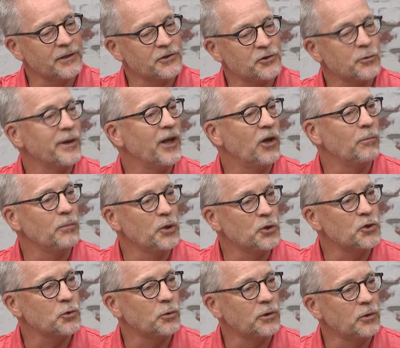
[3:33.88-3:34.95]
is Grinnell
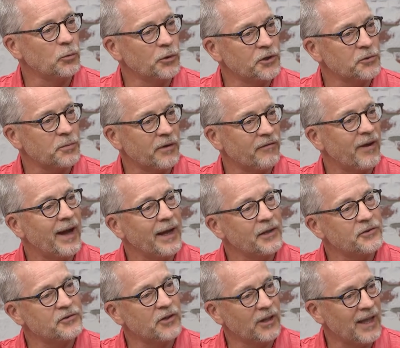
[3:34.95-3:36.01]
Mutual, which
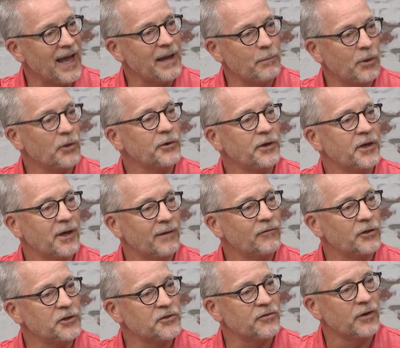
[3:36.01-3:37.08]
provides the liability
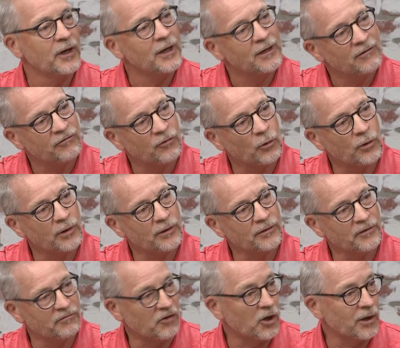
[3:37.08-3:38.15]
coverage
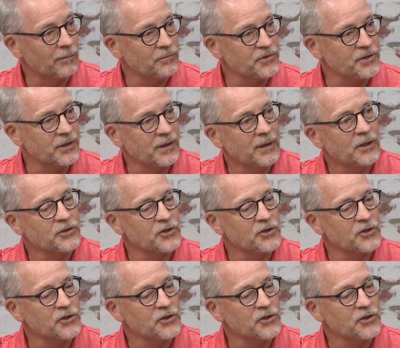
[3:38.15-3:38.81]
for the farms.